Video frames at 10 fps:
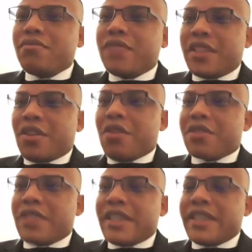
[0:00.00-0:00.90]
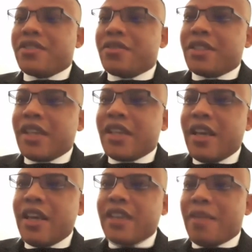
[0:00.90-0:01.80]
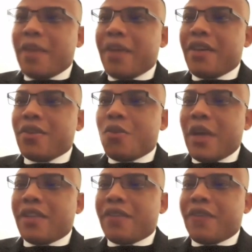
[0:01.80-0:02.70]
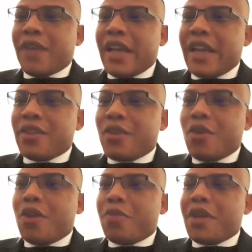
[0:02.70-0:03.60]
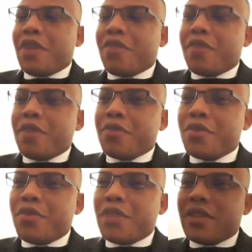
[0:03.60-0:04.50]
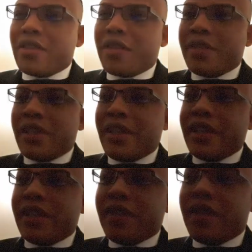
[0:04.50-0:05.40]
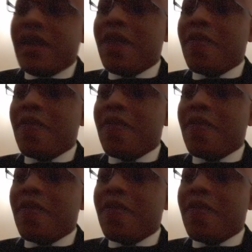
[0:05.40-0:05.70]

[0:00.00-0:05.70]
discussed essentially is about the welfare and the well-being of people who are trapped in Nigeria,